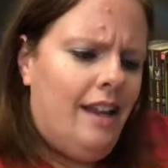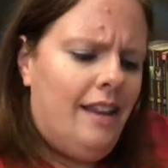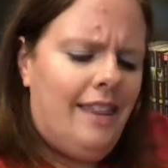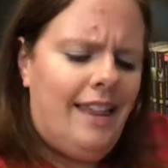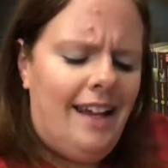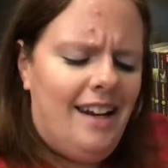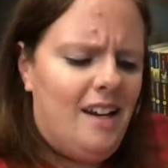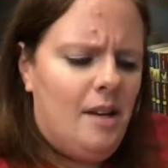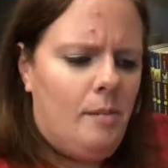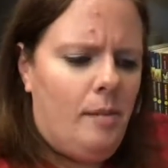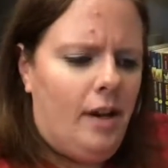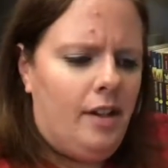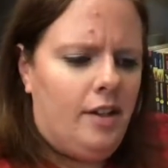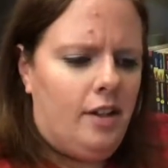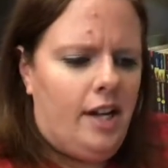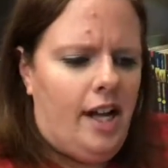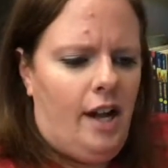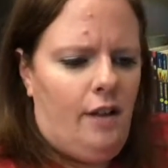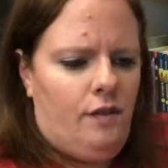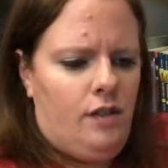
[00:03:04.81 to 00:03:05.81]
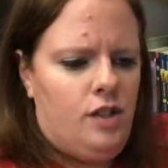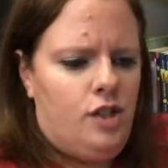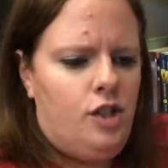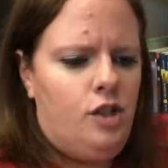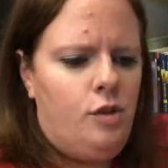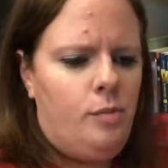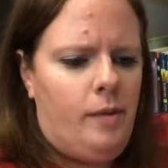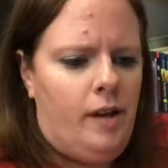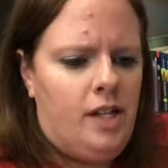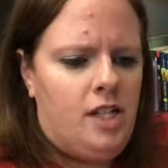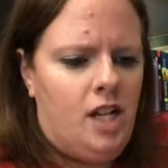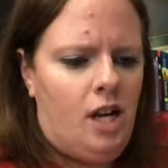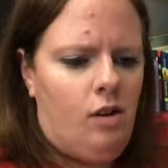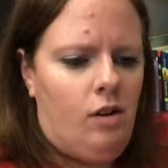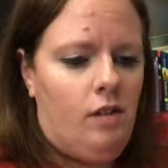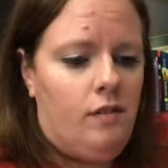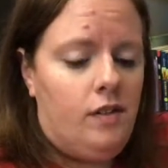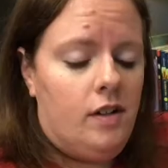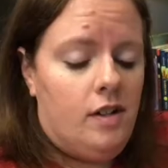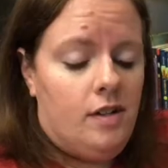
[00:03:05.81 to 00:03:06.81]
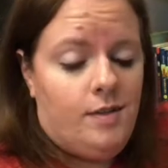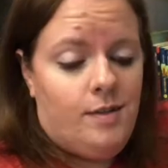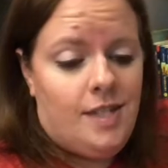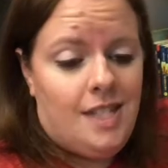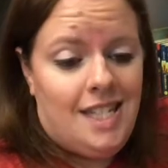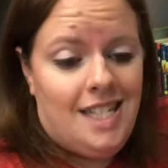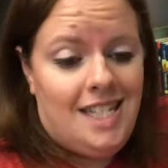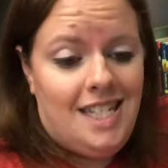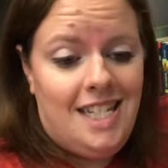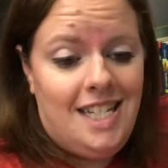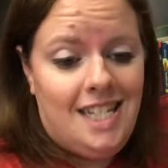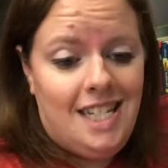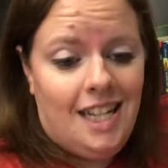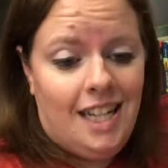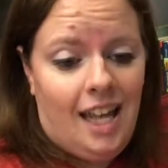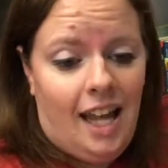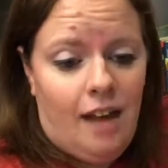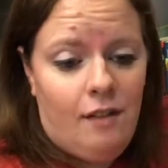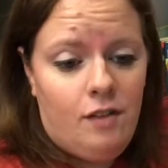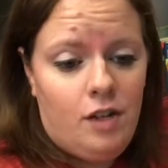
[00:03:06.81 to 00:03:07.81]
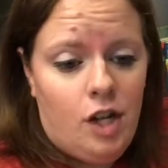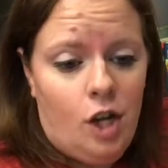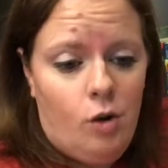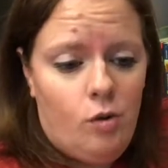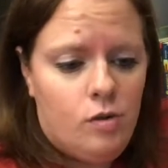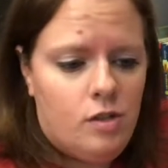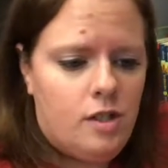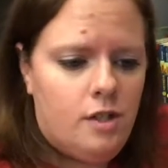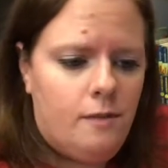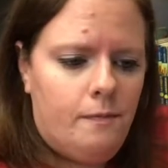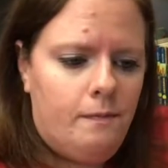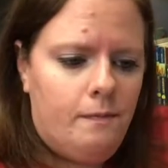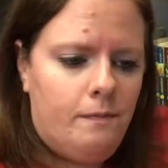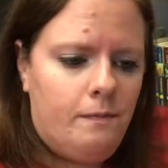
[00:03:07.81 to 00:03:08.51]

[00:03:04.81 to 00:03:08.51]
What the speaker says: That didn't bother Calvin too much, however, since he didn't have a note.